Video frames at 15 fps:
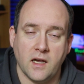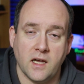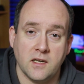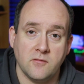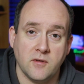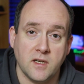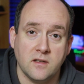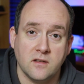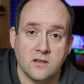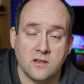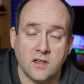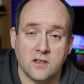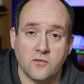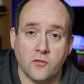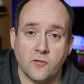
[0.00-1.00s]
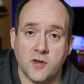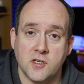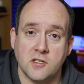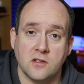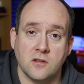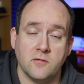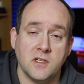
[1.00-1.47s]
Anyway, thanks for
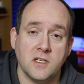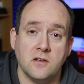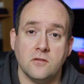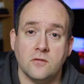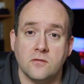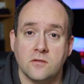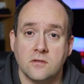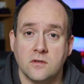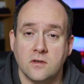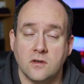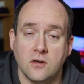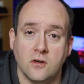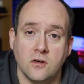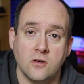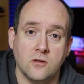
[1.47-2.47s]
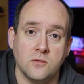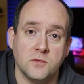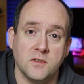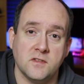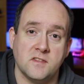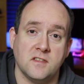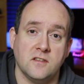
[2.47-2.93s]
watching the video. Hope
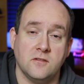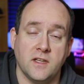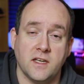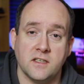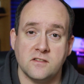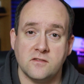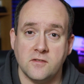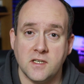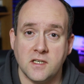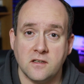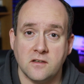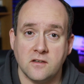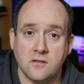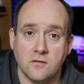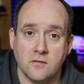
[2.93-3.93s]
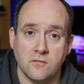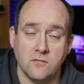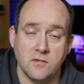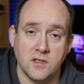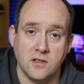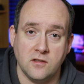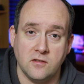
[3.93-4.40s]
to see you next week
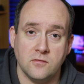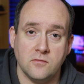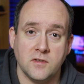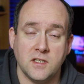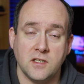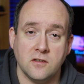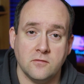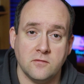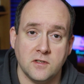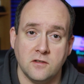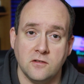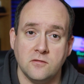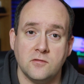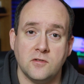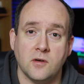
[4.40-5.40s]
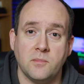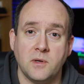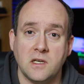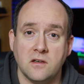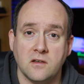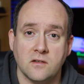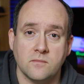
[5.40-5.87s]
with a new video with a new
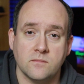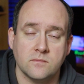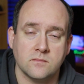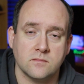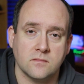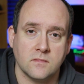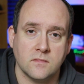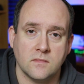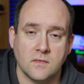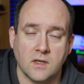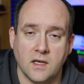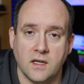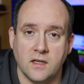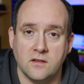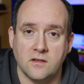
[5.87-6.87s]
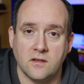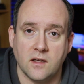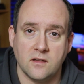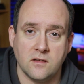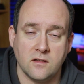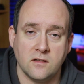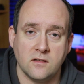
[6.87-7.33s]
topic. And
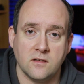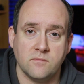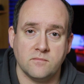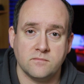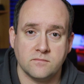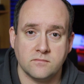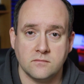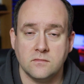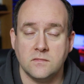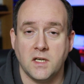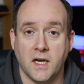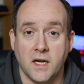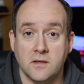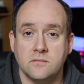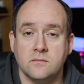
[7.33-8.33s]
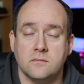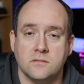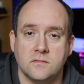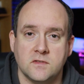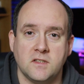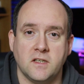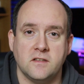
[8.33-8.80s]
until then, yeah,
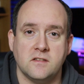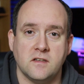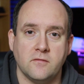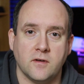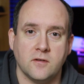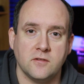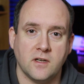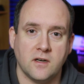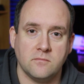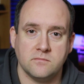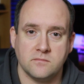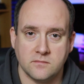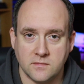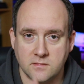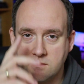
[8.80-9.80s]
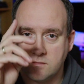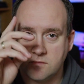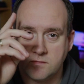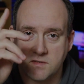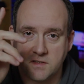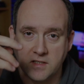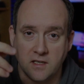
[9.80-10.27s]
stay safe out there.
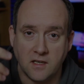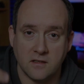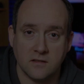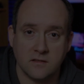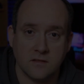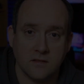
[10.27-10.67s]
See ya.